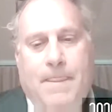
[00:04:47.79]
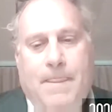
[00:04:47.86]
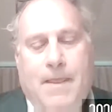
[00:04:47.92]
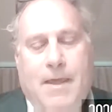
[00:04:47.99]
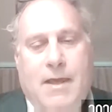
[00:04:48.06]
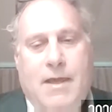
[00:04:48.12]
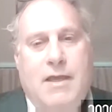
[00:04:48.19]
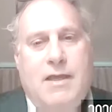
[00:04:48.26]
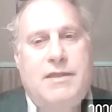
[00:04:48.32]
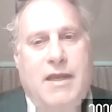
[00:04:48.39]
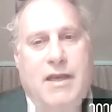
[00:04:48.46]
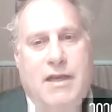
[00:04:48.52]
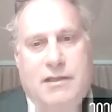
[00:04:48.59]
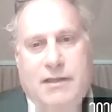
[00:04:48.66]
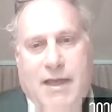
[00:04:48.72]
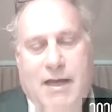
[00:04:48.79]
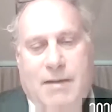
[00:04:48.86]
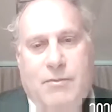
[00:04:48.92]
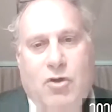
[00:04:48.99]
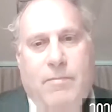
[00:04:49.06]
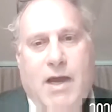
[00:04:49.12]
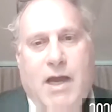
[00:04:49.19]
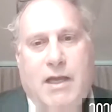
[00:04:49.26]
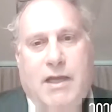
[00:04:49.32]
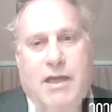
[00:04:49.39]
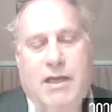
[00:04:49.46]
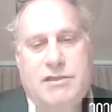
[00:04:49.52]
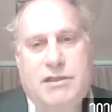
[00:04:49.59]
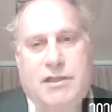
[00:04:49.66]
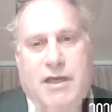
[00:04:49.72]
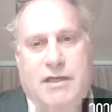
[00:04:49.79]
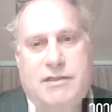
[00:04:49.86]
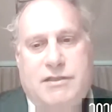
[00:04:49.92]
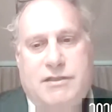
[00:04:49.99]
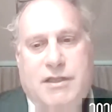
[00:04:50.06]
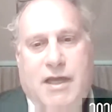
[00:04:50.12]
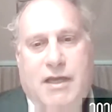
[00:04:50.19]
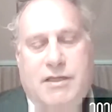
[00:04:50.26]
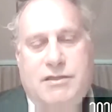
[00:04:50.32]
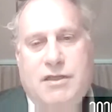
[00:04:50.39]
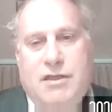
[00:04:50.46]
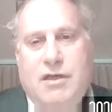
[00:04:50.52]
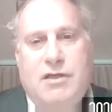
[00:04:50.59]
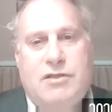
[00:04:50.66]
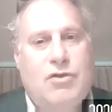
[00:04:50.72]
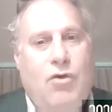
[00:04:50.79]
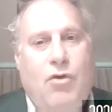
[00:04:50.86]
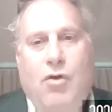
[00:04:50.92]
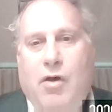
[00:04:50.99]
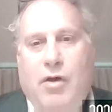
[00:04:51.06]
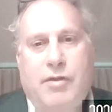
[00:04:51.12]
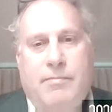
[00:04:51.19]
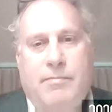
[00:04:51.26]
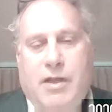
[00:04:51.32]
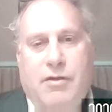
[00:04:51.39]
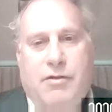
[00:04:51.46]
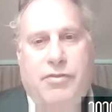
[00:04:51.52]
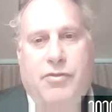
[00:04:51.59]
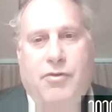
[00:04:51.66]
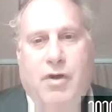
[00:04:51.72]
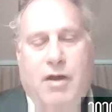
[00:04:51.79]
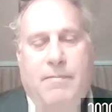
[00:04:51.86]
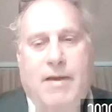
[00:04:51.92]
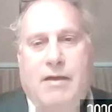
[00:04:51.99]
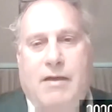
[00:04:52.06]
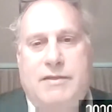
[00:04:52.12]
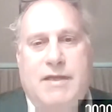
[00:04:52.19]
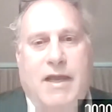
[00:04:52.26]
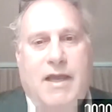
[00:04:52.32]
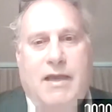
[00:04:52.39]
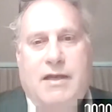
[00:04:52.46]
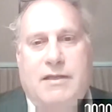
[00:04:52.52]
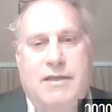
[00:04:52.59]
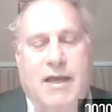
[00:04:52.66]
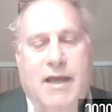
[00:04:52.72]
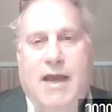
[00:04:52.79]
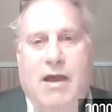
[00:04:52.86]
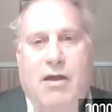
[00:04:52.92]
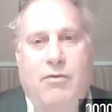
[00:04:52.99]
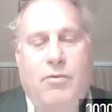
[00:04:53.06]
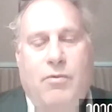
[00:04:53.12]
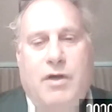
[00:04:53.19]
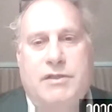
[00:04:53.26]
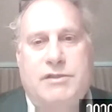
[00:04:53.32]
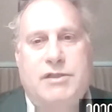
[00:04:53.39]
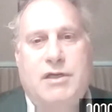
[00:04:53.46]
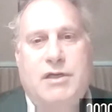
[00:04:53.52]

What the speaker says: They didn't let him go back and get his glasses case. So all the mother thought about day in and day out was,